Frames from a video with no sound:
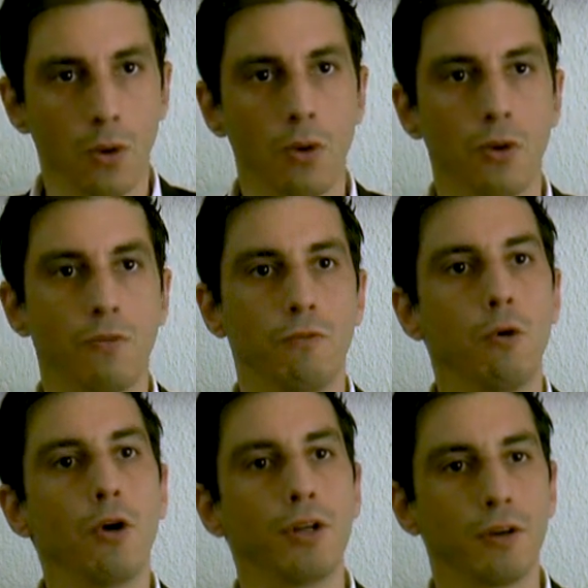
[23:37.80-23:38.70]
or
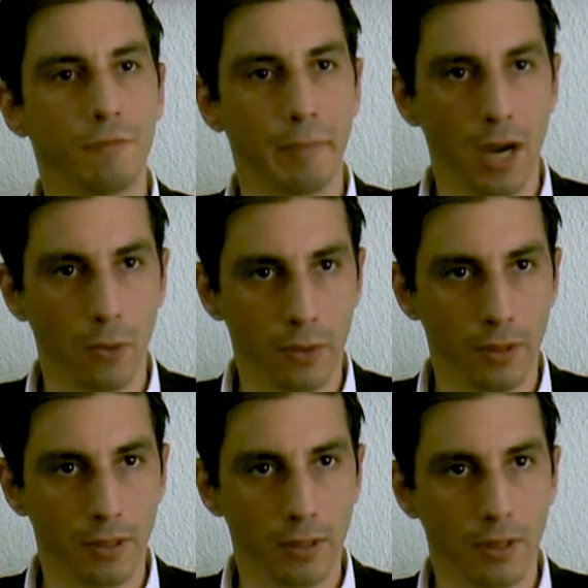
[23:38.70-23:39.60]
void of
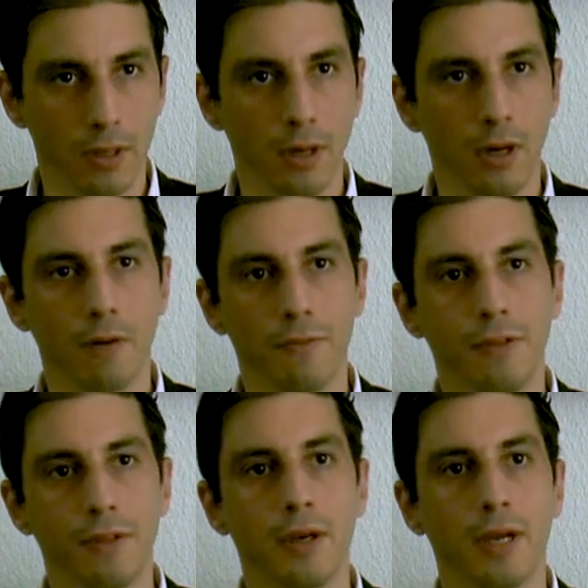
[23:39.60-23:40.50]
power
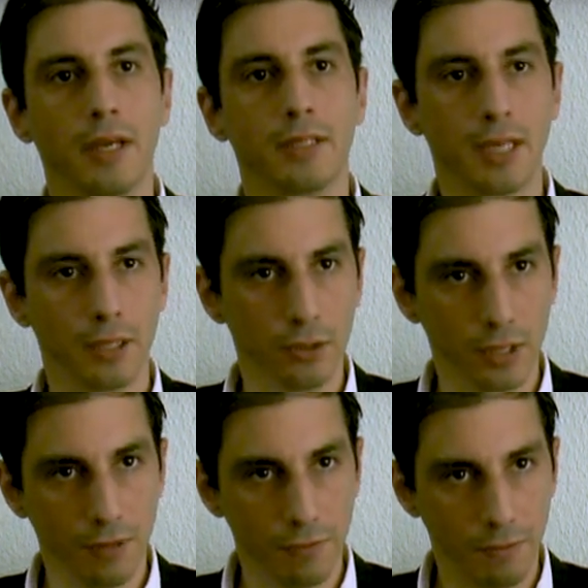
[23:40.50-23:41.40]
of the
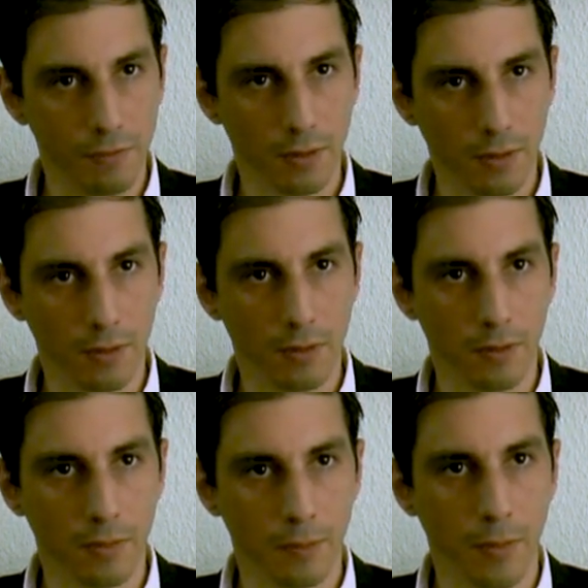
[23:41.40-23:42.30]
executive
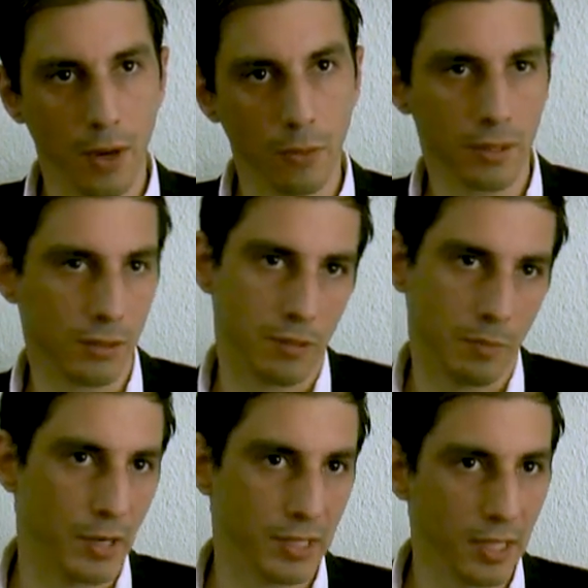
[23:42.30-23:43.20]
um, power,
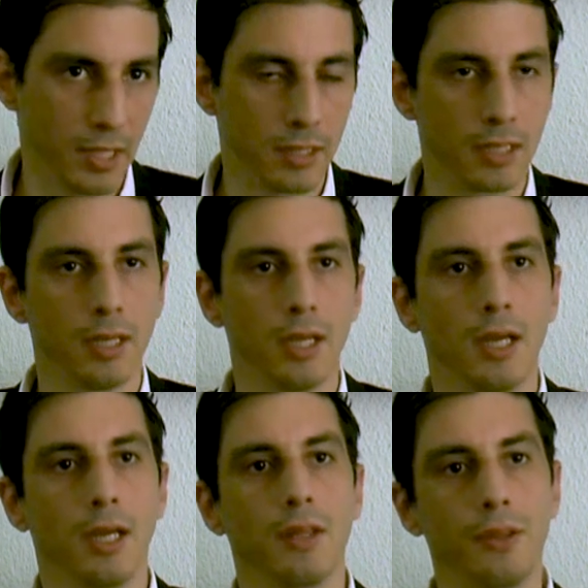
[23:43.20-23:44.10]
the president,
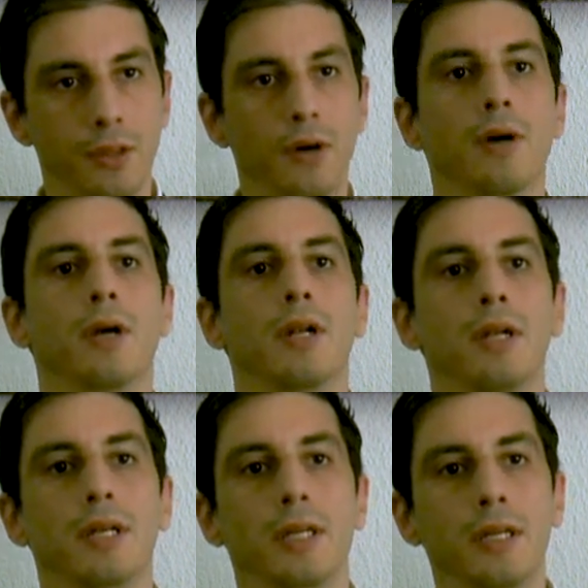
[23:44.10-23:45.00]
the
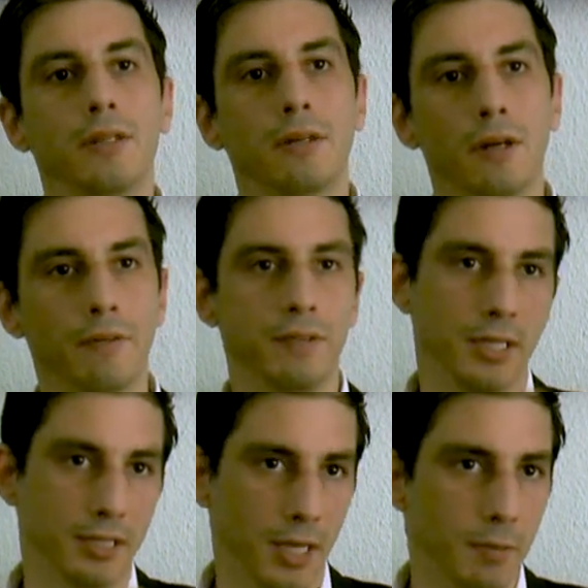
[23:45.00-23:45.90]
leader of
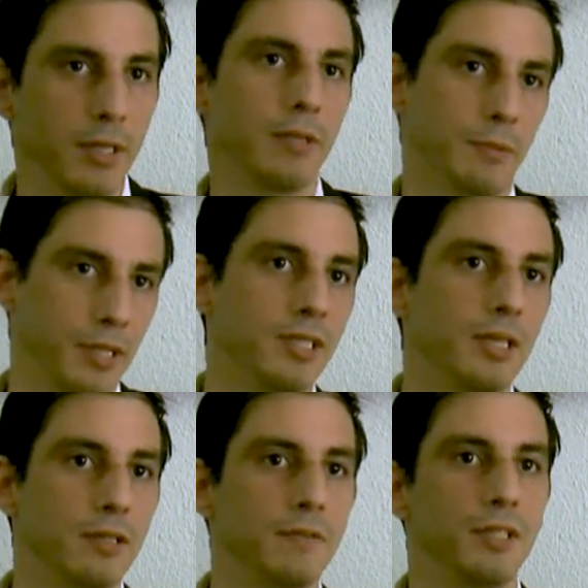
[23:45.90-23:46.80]
the assembly, the
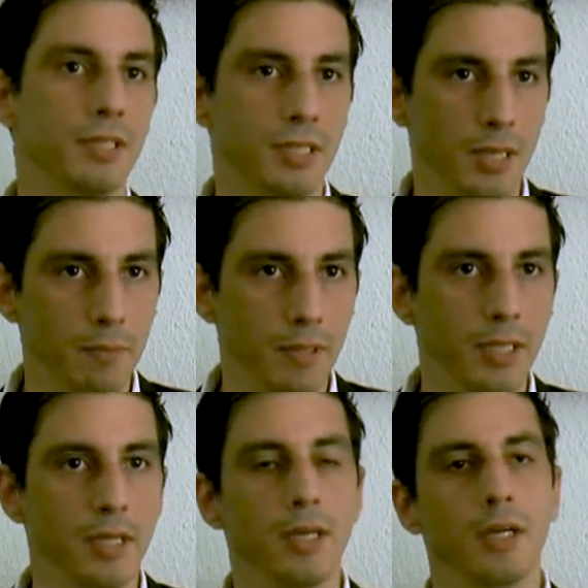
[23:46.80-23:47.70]
president of the
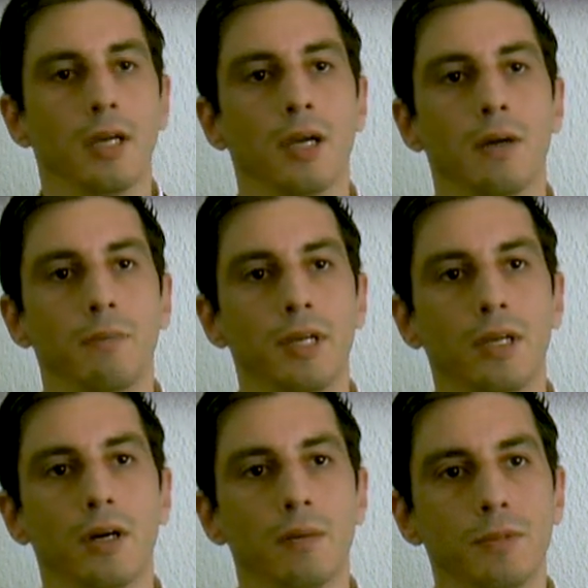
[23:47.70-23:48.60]
assembly, uh,
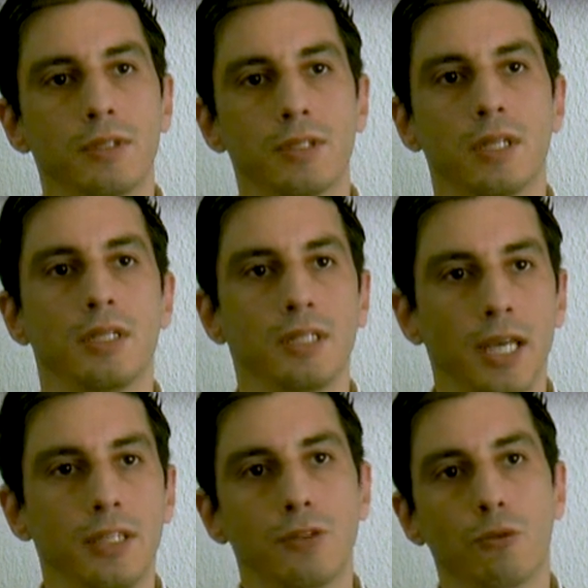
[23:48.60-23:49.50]
becomes and
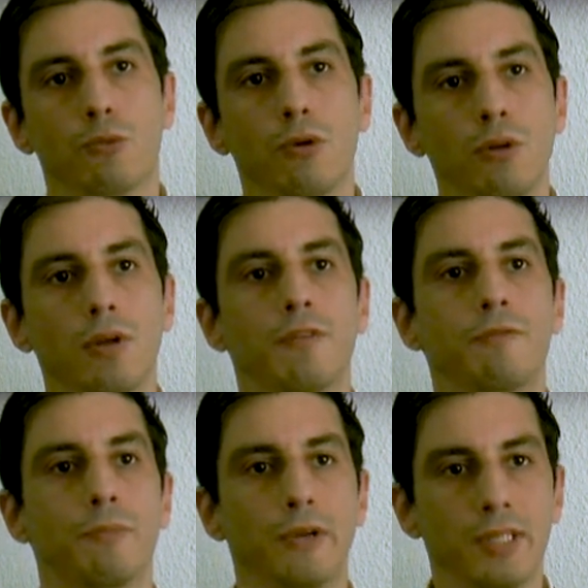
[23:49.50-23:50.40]
takes the role
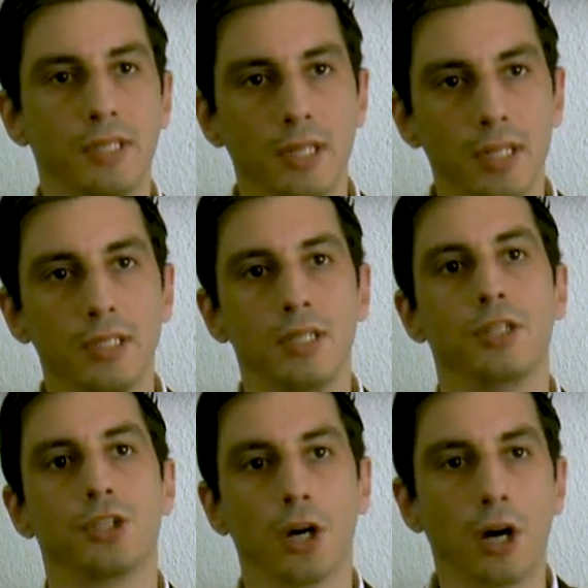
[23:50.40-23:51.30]
of president
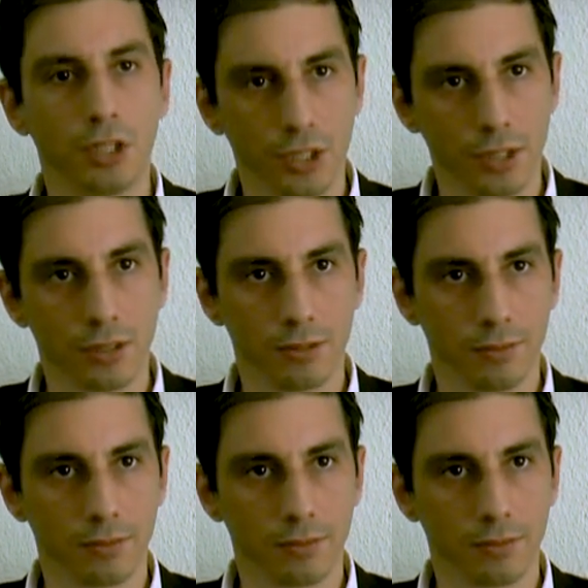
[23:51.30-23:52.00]
in charge.